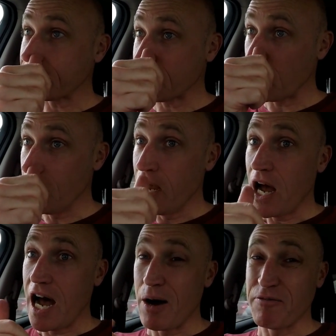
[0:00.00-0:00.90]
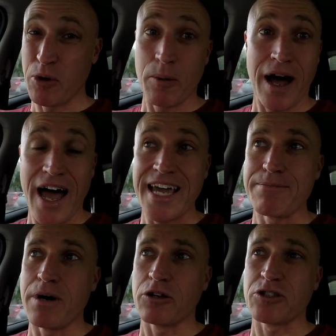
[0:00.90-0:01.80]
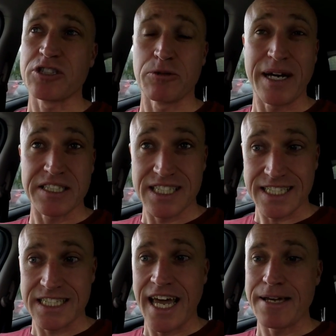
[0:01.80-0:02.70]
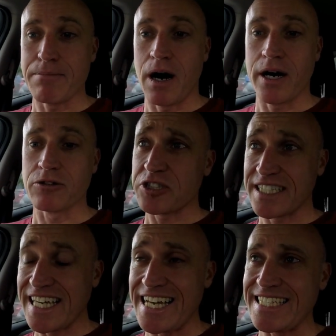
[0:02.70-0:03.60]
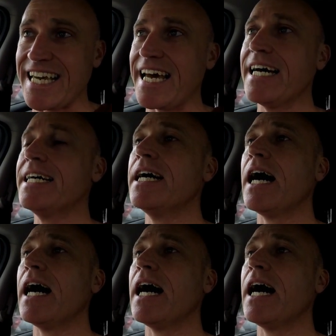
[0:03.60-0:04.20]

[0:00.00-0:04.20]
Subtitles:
So I've put about 8 miles on, so about 68 miles to get here.